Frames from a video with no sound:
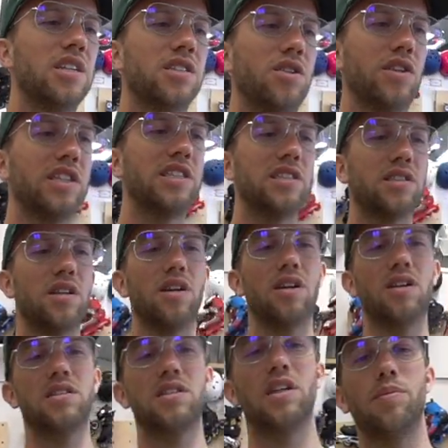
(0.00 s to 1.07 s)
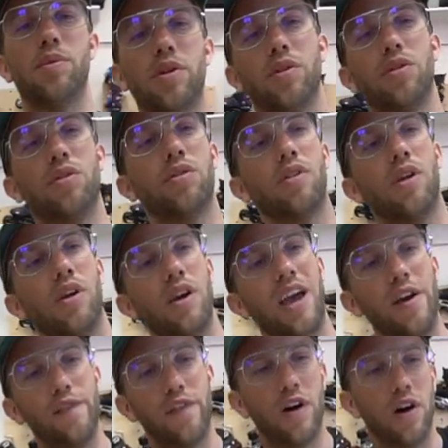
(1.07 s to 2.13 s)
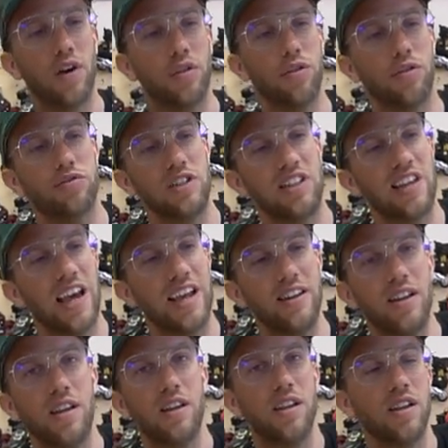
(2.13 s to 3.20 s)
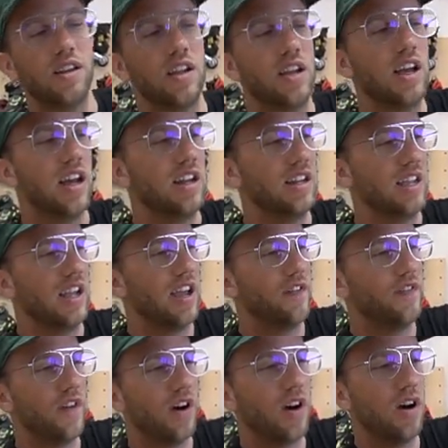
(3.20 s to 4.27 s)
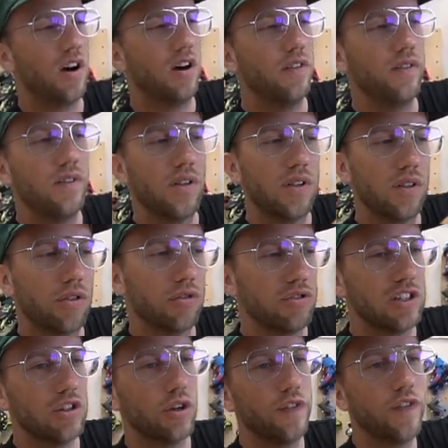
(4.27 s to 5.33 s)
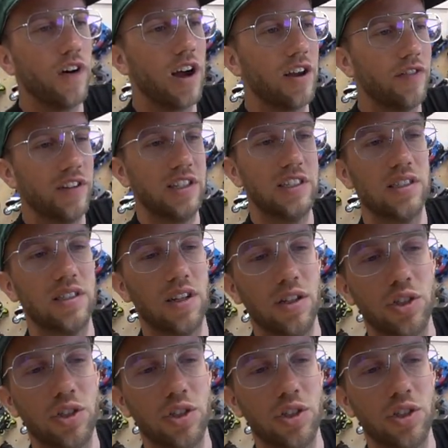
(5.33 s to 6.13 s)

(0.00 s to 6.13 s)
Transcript: So this is the Seba FR310 and the FR325, and this is